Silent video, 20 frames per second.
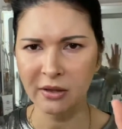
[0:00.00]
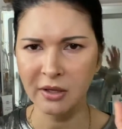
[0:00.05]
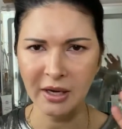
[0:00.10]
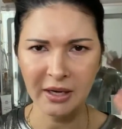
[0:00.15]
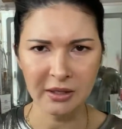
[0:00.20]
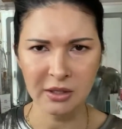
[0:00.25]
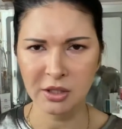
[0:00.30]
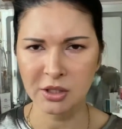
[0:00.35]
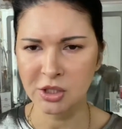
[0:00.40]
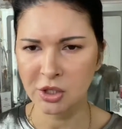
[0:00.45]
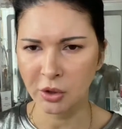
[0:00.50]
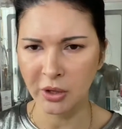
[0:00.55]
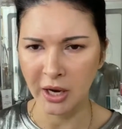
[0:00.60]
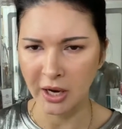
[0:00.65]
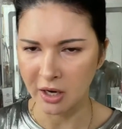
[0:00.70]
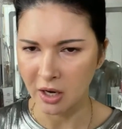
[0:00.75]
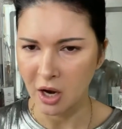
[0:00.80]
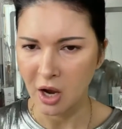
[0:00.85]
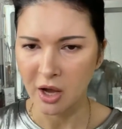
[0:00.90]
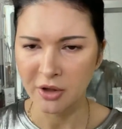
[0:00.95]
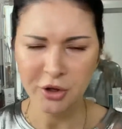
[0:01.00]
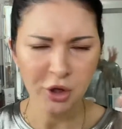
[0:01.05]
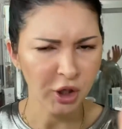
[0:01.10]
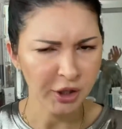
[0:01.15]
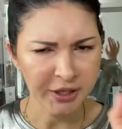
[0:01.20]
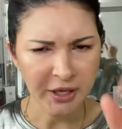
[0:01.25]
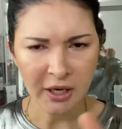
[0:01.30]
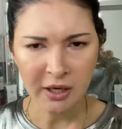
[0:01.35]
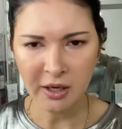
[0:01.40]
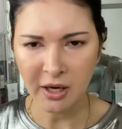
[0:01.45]
and it's okay. And
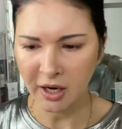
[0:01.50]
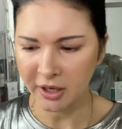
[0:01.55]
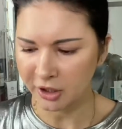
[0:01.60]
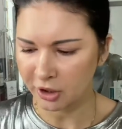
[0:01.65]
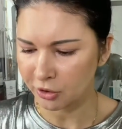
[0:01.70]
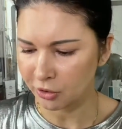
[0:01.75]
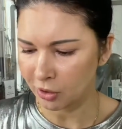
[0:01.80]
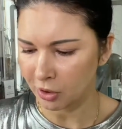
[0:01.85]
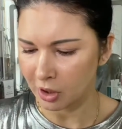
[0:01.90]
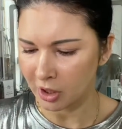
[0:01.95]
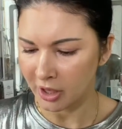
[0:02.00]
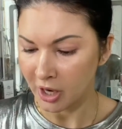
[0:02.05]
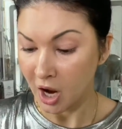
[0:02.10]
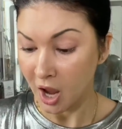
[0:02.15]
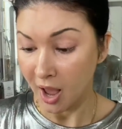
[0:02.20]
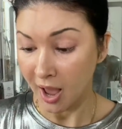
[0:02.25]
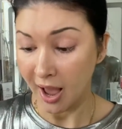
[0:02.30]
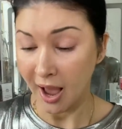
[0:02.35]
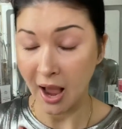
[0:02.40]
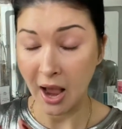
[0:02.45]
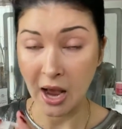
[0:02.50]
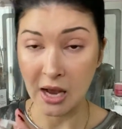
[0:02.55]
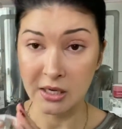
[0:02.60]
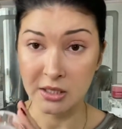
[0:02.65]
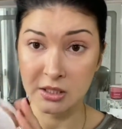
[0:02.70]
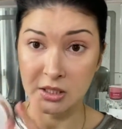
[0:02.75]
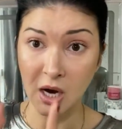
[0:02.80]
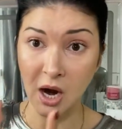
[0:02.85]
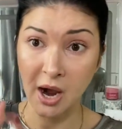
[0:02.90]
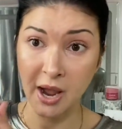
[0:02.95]
okay, yeah, here you are.
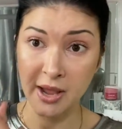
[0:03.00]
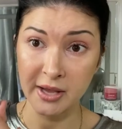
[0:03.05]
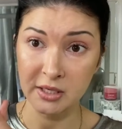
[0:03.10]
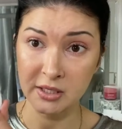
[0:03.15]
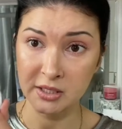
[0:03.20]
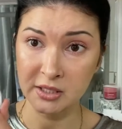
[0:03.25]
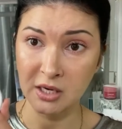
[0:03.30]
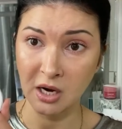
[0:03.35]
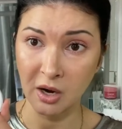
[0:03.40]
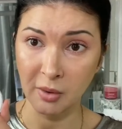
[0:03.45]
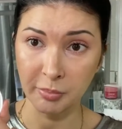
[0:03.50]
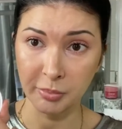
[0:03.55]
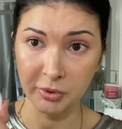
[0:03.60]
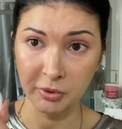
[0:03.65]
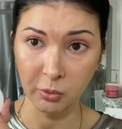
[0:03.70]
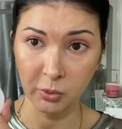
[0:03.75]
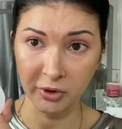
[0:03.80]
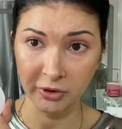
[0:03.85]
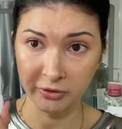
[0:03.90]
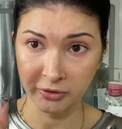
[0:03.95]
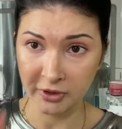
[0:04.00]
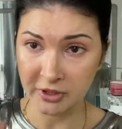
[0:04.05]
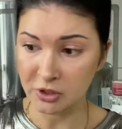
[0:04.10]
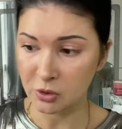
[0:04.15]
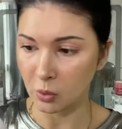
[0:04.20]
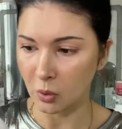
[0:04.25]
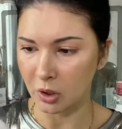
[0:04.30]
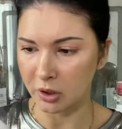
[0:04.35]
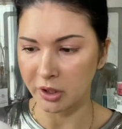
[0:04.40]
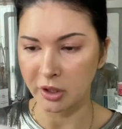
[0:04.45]
And I ended up with this
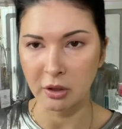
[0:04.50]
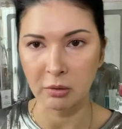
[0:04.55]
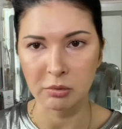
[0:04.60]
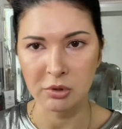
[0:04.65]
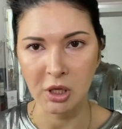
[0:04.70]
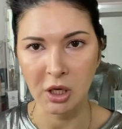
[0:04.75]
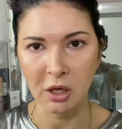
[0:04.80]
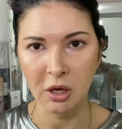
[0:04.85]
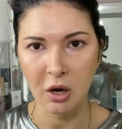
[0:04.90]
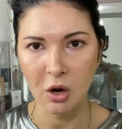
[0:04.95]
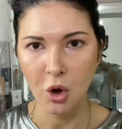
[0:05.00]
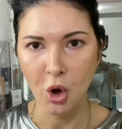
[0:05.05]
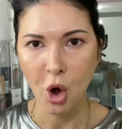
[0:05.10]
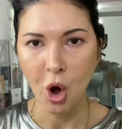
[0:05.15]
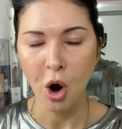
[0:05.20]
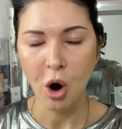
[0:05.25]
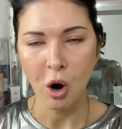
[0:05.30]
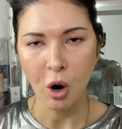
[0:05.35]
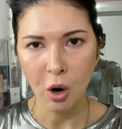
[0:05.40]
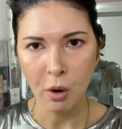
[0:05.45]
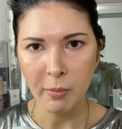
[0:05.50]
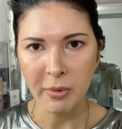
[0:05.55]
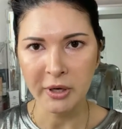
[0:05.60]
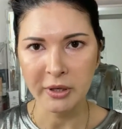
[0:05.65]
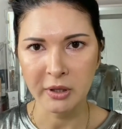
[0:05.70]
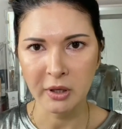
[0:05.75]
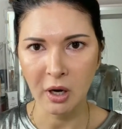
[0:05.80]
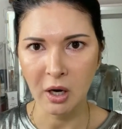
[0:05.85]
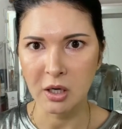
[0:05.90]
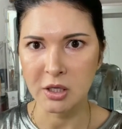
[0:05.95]
one and I was like, oh my
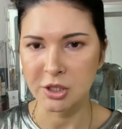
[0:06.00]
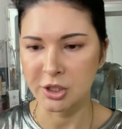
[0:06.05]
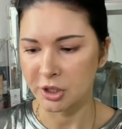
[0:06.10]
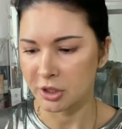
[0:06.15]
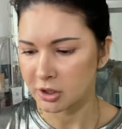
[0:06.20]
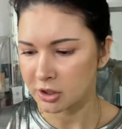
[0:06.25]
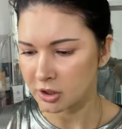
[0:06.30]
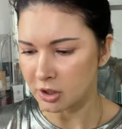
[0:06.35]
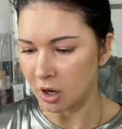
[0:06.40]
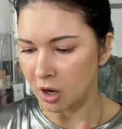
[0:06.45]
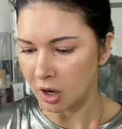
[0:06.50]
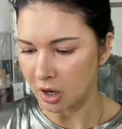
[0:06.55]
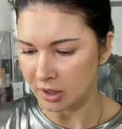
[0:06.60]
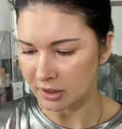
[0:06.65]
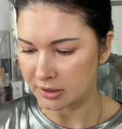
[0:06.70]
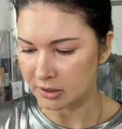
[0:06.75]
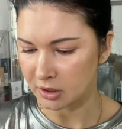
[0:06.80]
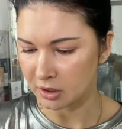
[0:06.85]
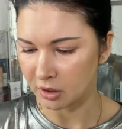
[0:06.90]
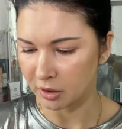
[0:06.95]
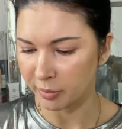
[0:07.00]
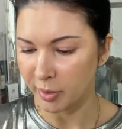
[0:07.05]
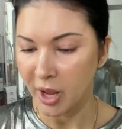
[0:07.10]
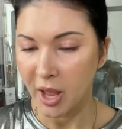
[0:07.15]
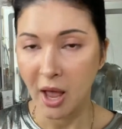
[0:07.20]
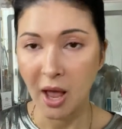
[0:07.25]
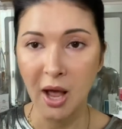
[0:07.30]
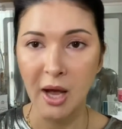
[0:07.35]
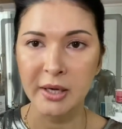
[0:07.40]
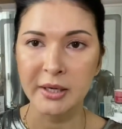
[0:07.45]
gosh, it's awesome.
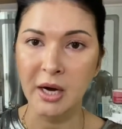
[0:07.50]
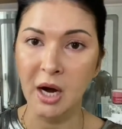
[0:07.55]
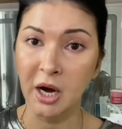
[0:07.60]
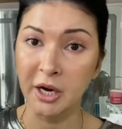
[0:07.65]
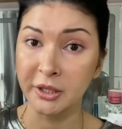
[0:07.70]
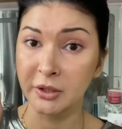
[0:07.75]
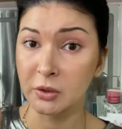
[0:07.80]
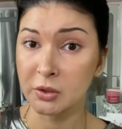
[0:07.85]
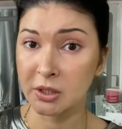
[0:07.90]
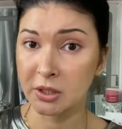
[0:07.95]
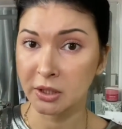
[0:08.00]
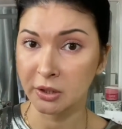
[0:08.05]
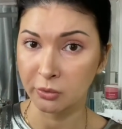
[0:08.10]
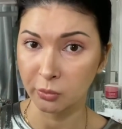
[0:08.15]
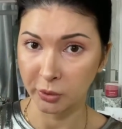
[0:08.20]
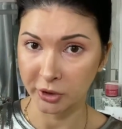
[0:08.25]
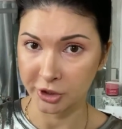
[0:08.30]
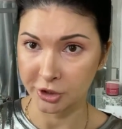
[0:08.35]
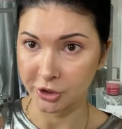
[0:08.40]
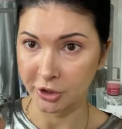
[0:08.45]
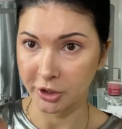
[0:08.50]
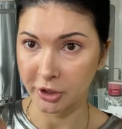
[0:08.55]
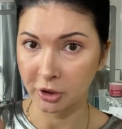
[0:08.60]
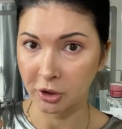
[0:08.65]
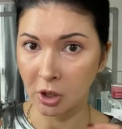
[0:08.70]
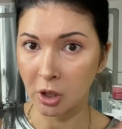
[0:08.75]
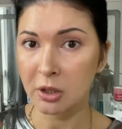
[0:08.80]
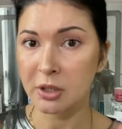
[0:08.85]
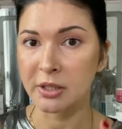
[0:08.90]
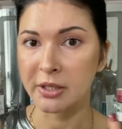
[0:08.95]
And I use it in winter a
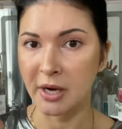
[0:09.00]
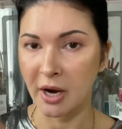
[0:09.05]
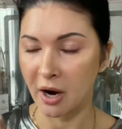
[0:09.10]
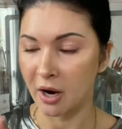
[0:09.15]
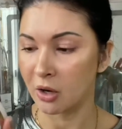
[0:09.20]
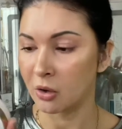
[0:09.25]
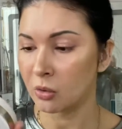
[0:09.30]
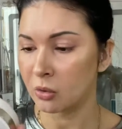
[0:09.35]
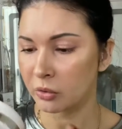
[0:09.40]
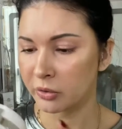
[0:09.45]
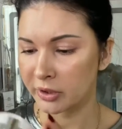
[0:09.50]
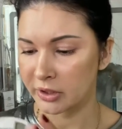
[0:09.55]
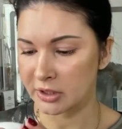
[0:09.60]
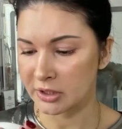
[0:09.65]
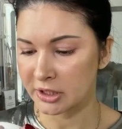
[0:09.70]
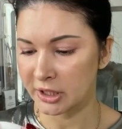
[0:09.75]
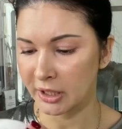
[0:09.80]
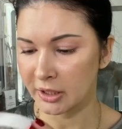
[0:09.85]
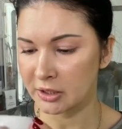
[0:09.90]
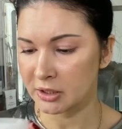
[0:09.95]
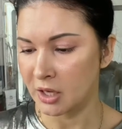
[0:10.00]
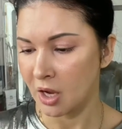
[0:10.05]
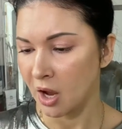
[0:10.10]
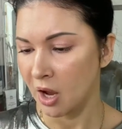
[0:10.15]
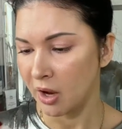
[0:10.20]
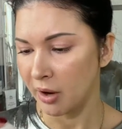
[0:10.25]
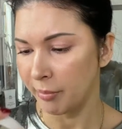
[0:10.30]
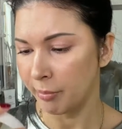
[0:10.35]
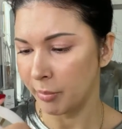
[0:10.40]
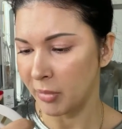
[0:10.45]
lot now. These days,
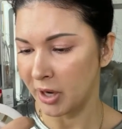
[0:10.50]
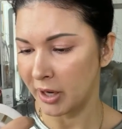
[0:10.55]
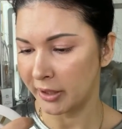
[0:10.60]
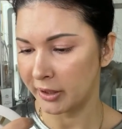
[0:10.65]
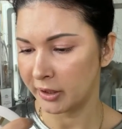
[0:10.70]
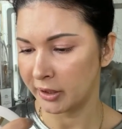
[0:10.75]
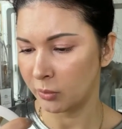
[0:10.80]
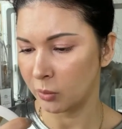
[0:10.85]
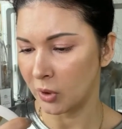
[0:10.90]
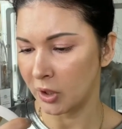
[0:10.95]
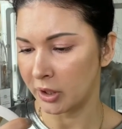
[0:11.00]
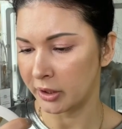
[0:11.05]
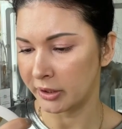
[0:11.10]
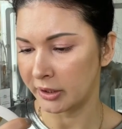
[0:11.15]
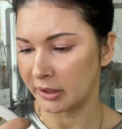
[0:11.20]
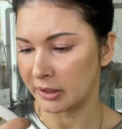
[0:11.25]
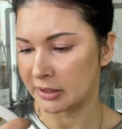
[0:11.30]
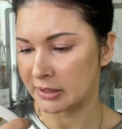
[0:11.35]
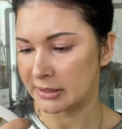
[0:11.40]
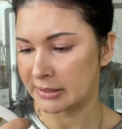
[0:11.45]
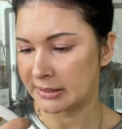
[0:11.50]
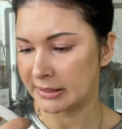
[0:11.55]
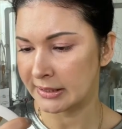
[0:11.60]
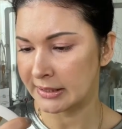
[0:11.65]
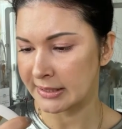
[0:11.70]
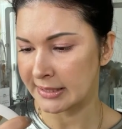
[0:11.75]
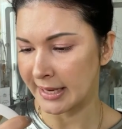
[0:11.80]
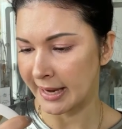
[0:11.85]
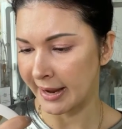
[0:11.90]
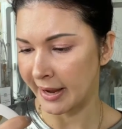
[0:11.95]
my one is
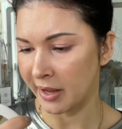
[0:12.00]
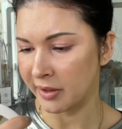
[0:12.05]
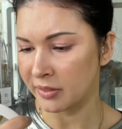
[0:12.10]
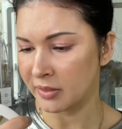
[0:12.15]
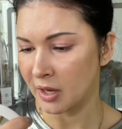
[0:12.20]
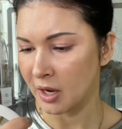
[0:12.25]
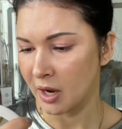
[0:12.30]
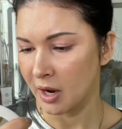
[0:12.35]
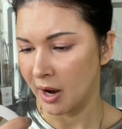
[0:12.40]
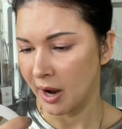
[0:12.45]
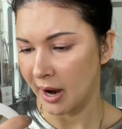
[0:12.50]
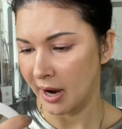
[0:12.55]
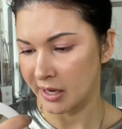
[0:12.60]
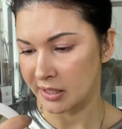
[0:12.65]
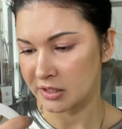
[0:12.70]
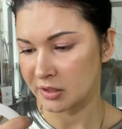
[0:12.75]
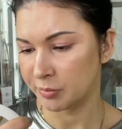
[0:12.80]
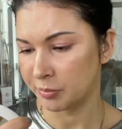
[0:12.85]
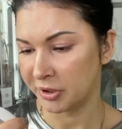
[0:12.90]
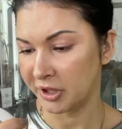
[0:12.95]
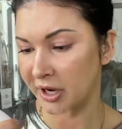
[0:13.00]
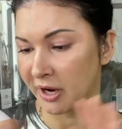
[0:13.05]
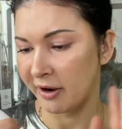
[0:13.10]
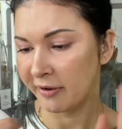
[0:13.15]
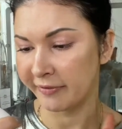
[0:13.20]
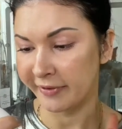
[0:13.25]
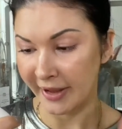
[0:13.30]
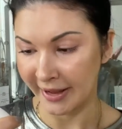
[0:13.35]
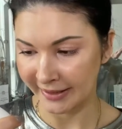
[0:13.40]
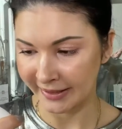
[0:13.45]
C10 SPF
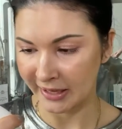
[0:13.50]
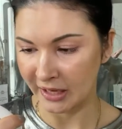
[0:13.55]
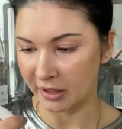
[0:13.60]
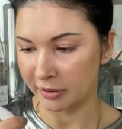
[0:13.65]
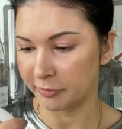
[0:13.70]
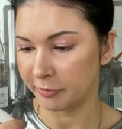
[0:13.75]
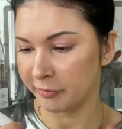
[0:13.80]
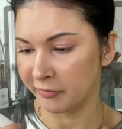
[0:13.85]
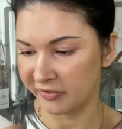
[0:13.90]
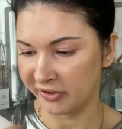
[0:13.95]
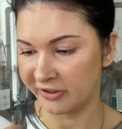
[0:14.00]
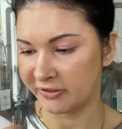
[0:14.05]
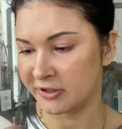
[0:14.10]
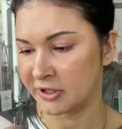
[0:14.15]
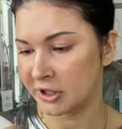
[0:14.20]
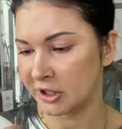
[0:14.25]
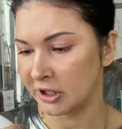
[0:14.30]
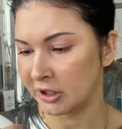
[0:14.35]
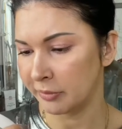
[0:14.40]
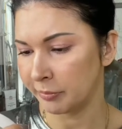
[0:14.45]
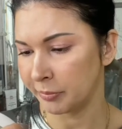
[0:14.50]
again 50